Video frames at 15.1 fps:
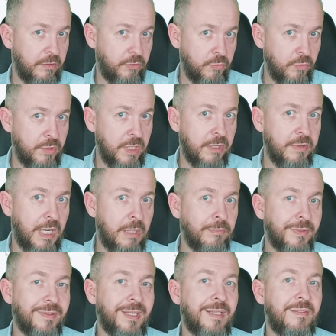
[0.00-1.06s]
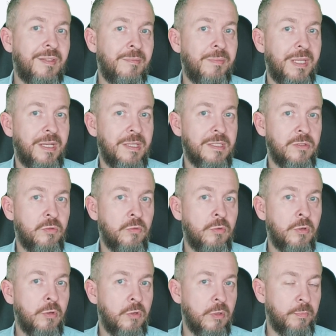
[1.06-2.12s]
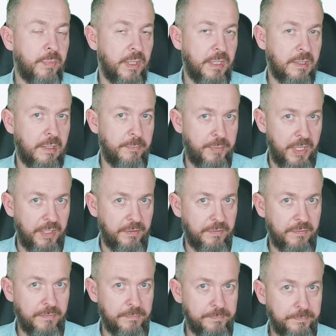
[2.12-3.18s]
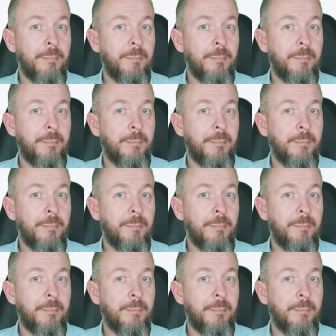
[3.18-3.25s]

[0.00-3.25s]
took around 90 minutes to completely print.